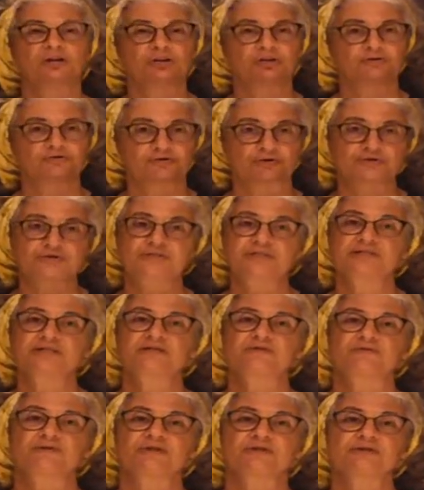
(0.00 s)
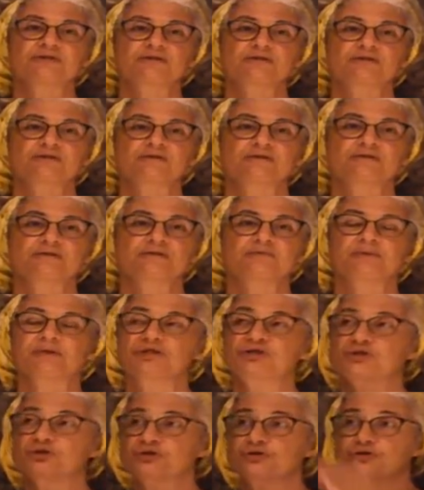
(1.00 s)
first things first, make
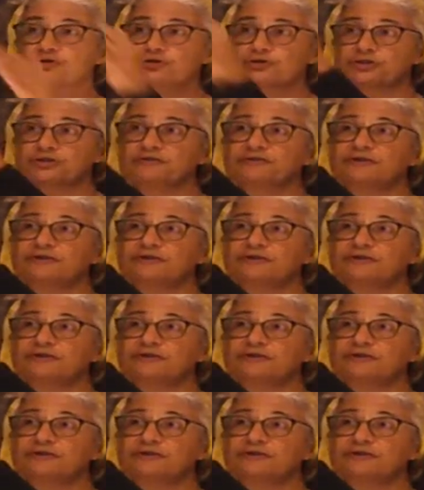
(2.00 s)
sure your trig